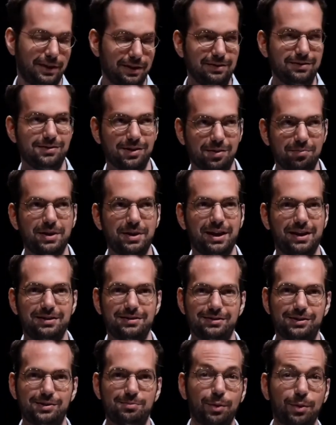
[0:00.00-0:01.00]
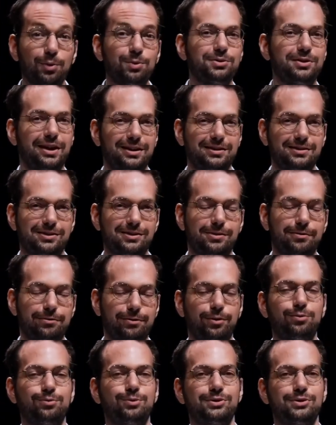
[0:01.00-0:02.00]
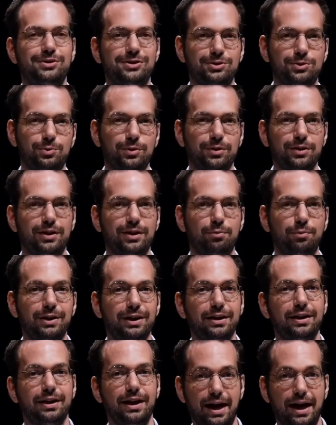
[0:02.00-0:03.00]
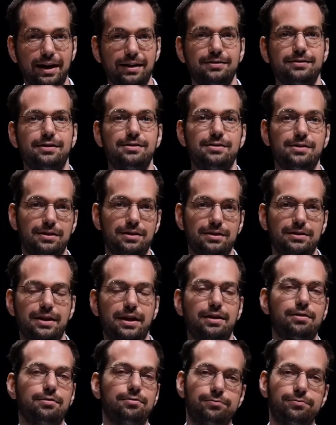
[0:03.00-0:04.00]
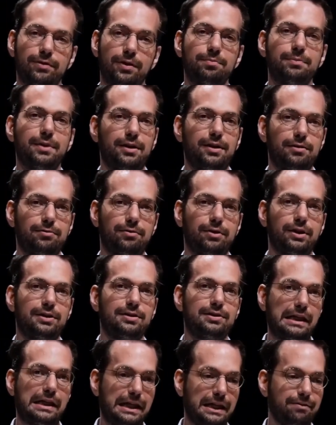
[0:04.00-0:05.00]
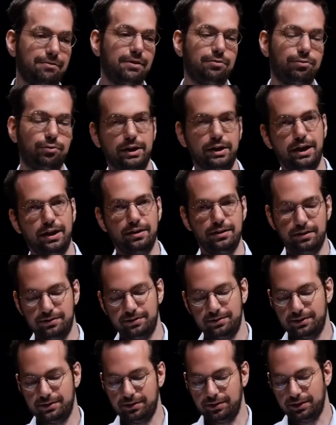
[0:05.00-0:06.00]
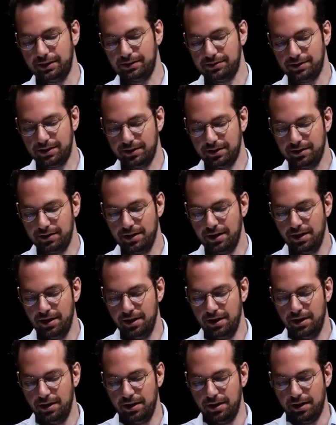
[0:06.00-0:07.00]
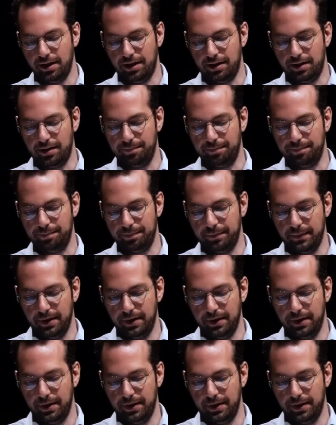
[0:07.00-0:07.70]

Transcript: in some cases, most cases, the phone will still work and we can get access to the data from that device even if we can't necessarily see it. Um,